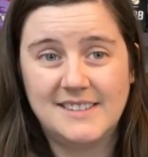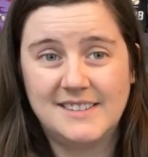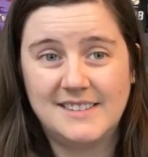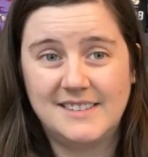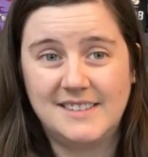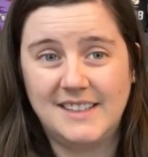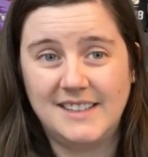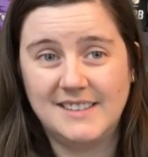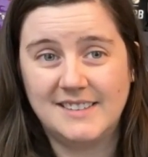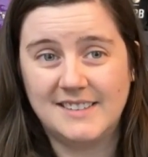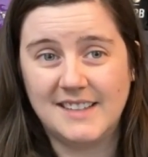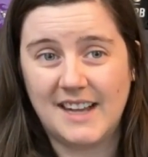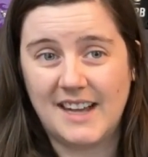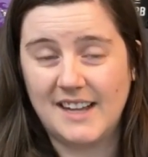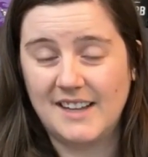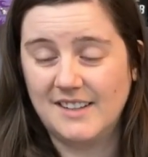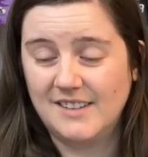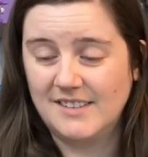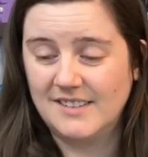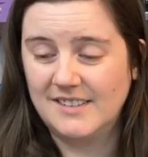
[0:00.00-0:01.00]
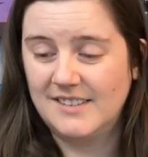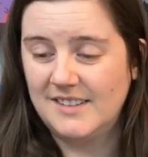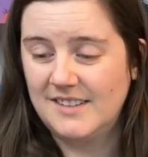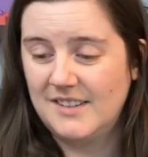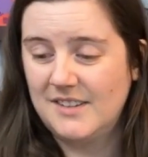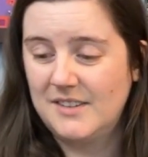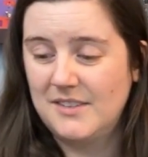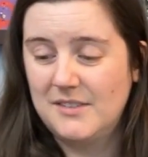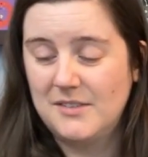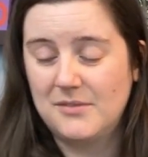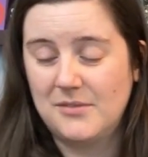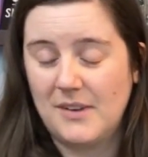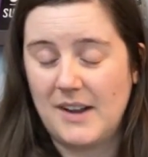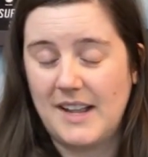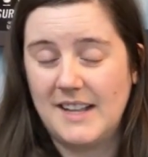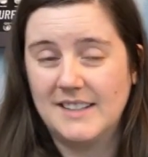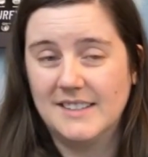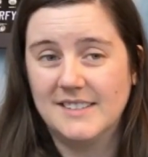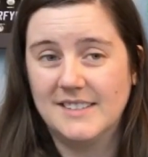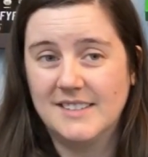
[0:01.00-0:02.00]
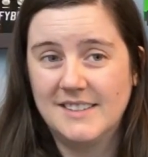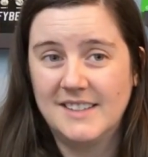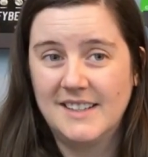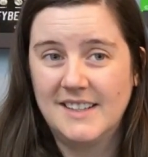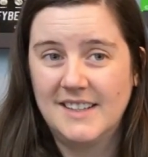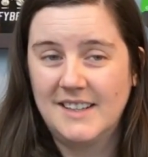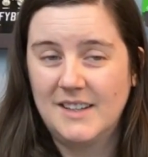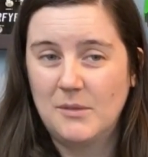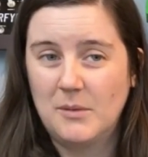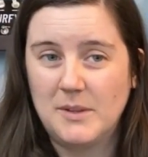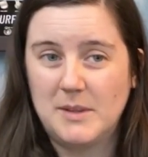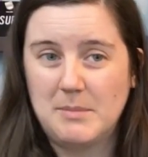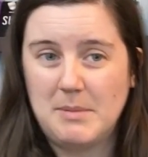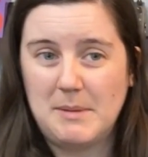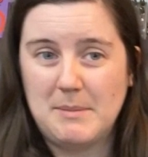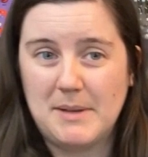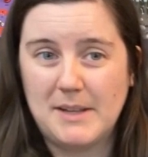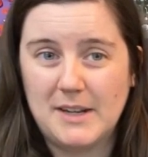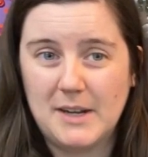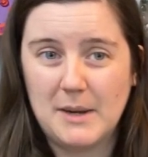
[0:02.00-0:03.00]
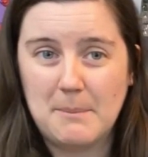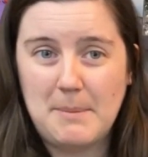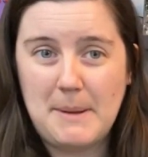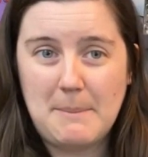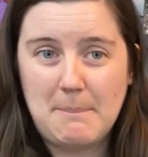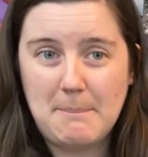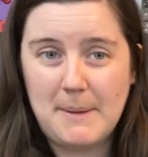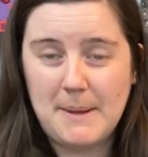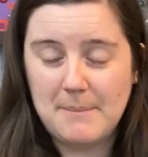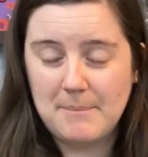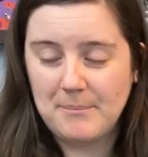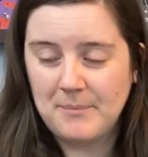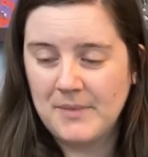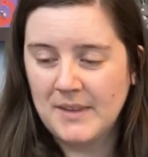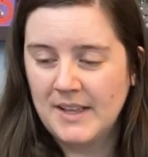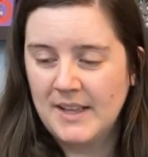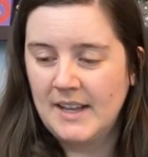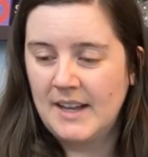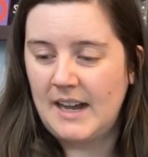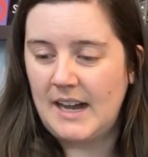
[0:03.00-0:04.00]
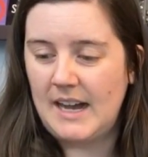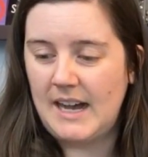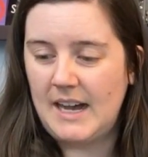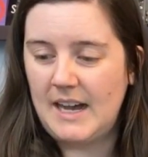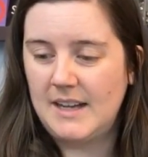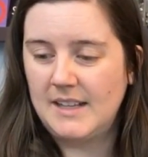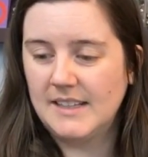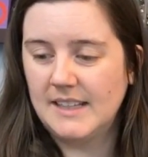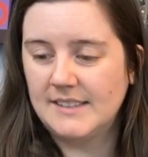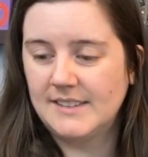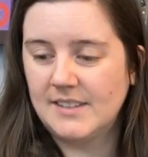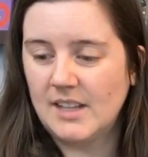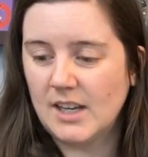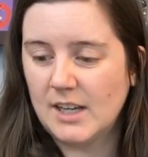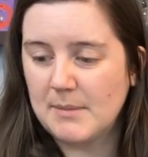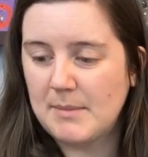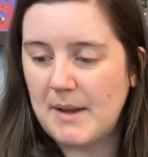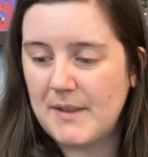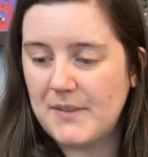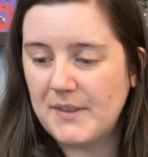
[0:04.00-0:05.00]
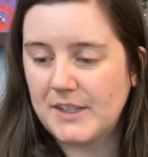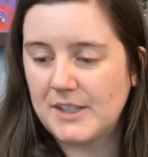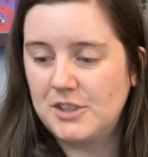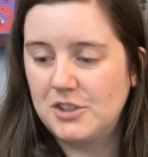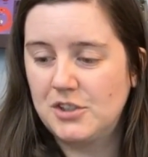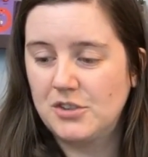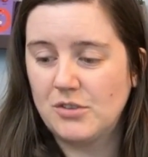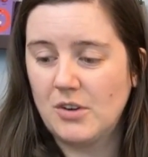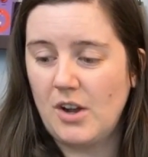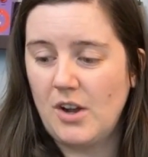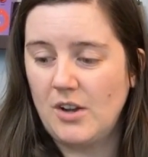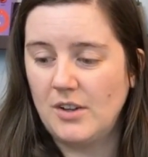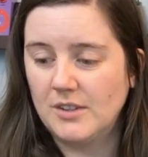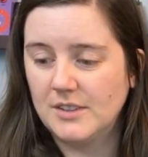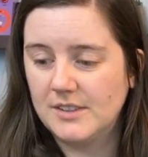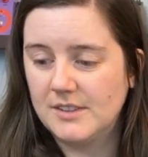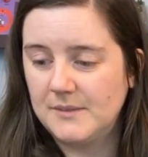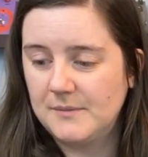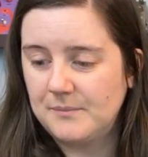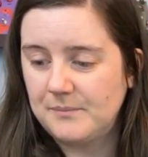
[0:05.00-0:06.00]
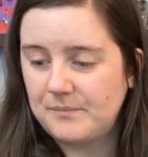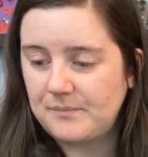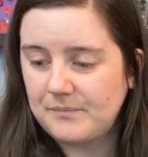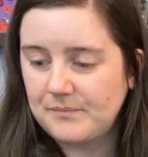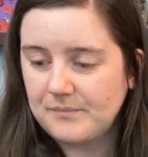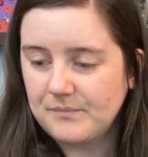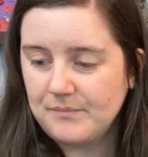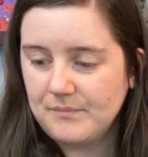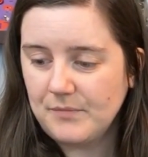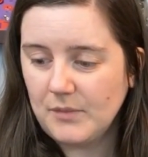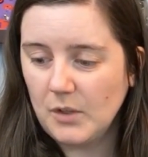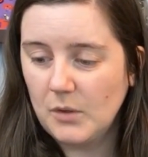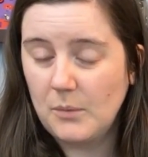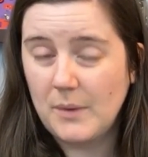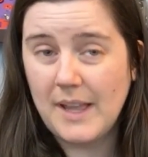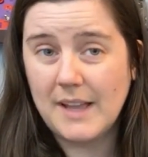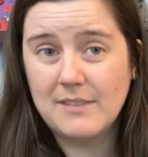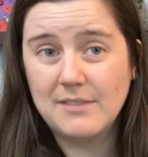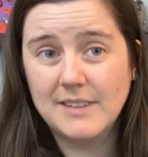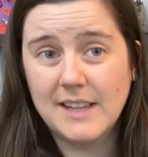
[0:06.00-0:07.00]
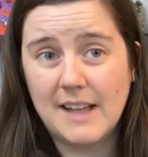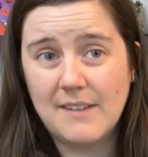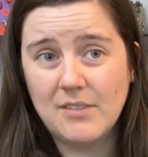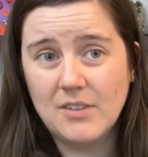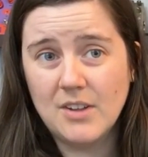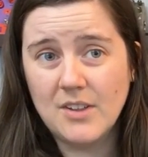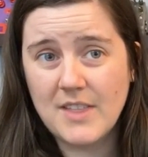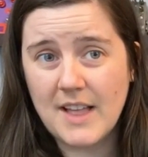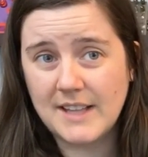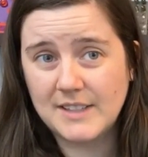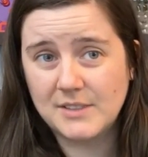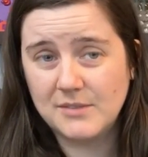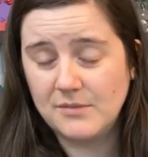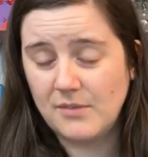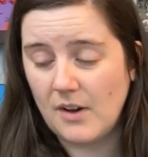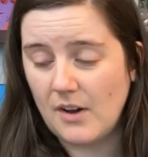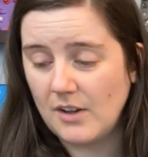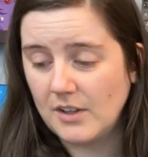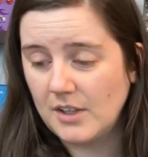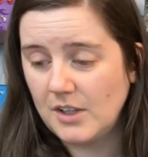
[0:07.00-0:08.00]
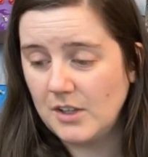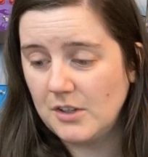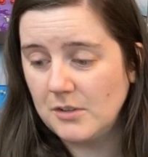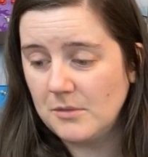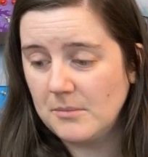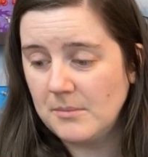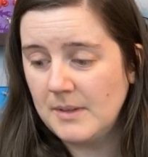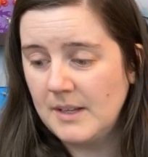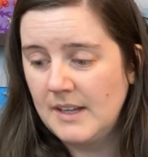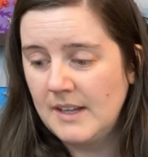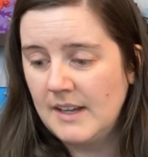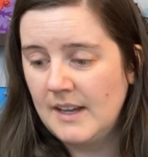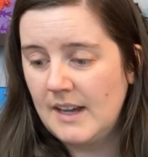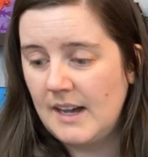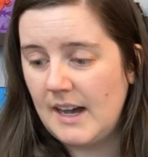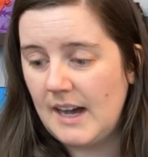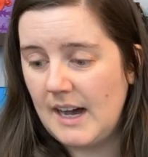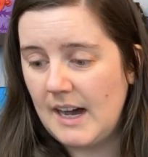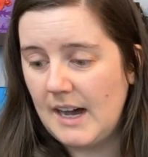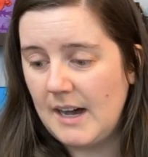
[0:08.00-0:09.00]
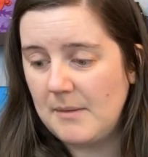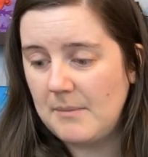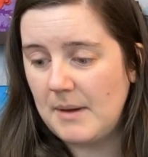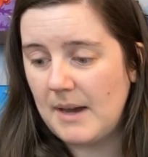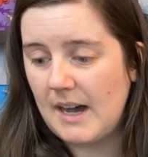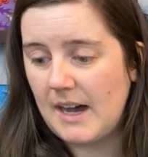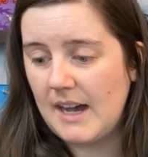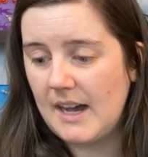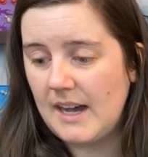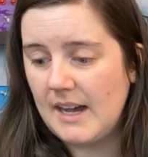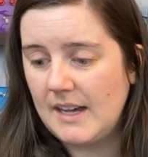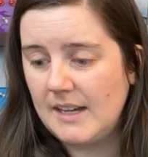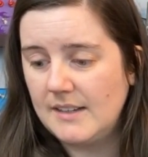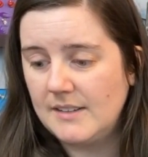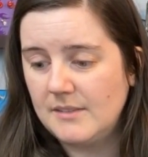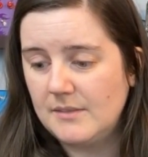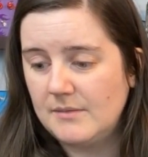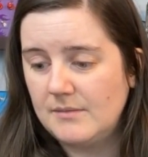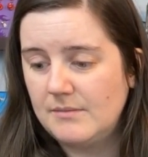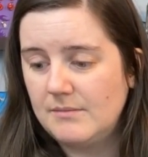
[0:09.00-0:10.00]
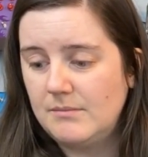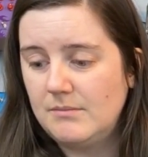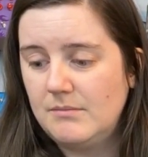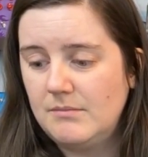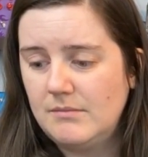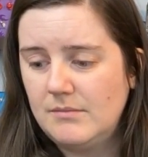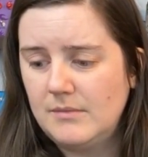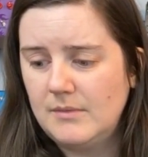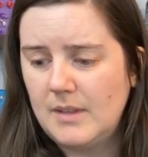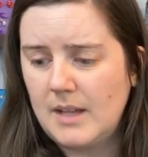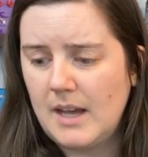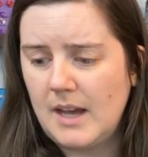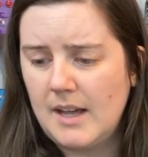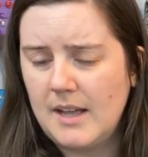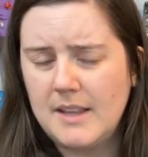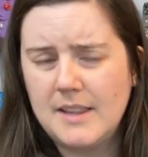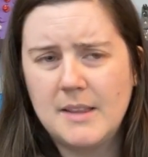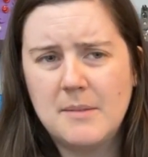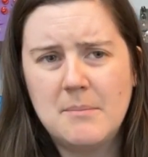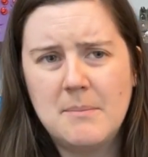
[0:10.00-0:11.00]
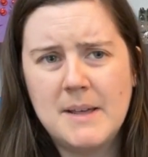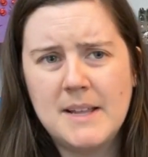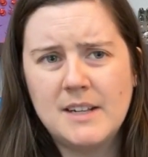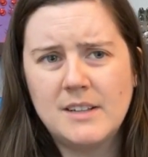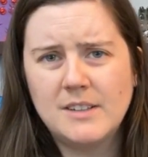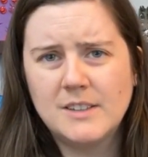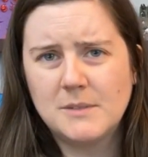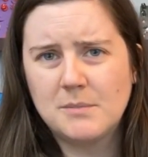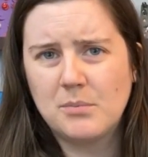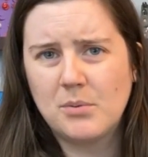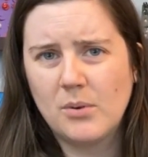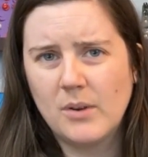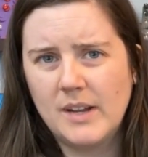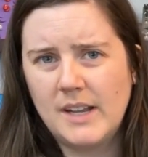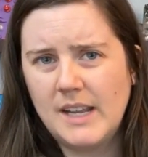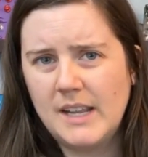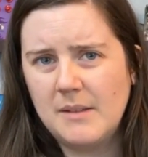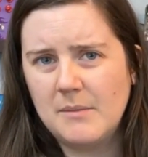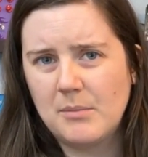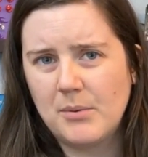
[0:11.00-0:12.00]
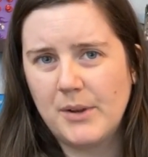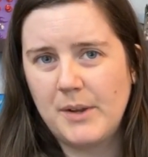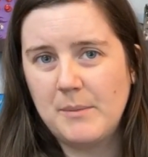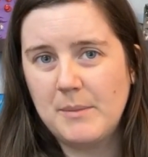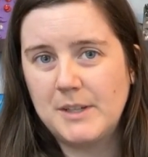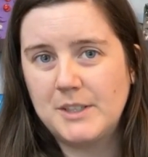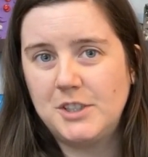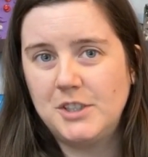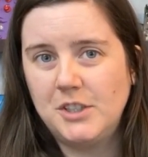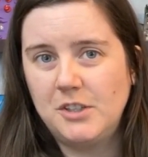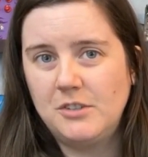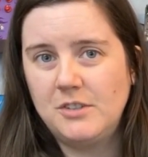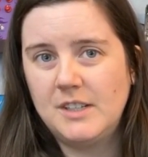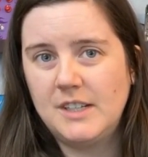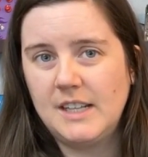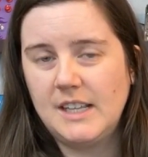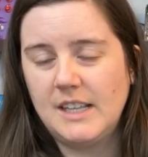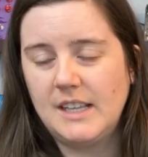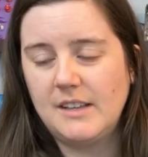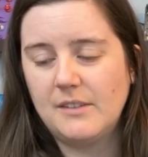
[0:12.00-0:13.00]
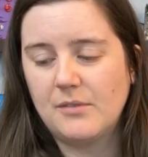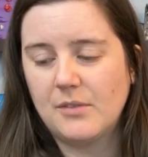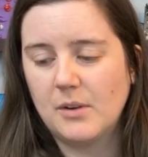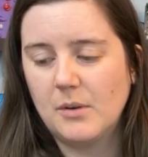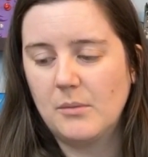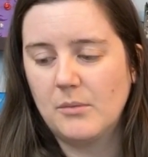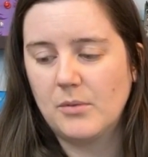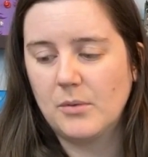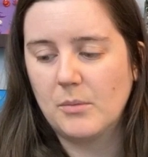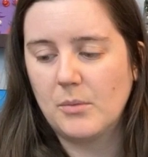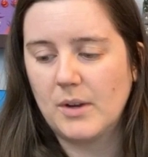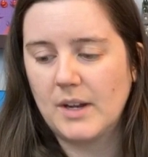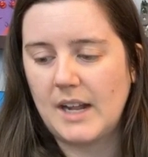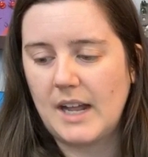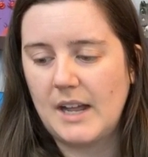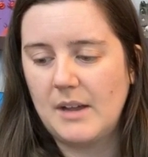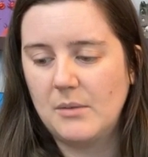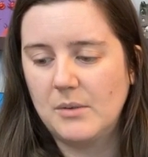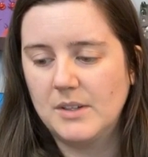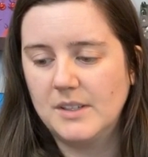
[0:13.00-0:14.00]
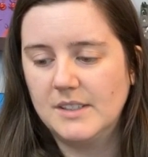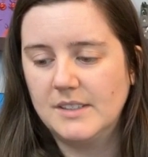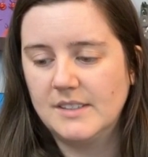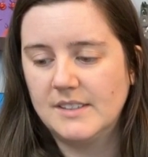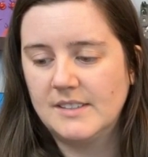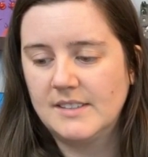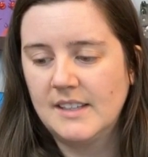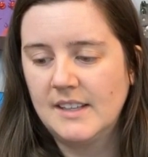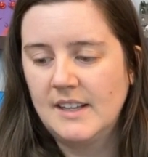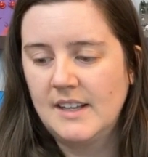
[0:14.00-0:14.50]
T-style, friend with the B-bender. Beep, beep. Let's talk about the controls. We have level, that's volume. The middle is pretty much unity from what I was